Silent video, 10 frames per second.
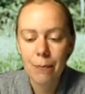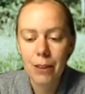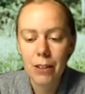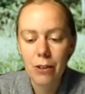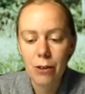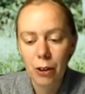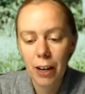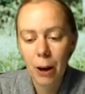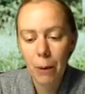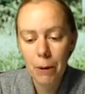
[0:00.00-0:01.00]
This is a
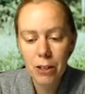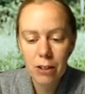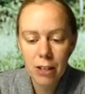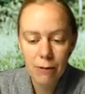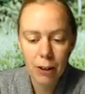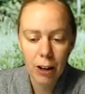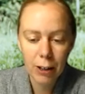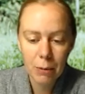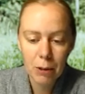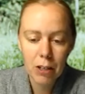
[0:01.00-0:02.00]
great opportunity for our
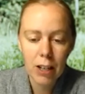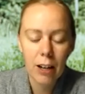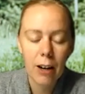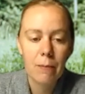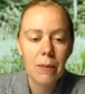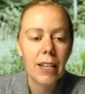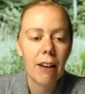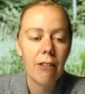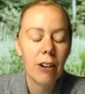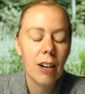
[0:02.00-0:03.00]
community to come
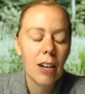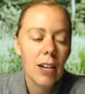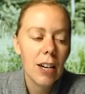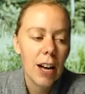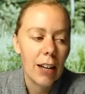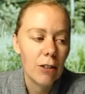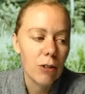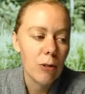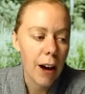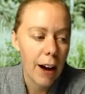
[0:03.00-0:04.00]
together and
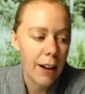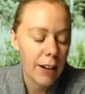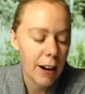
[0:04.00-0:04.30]
do that.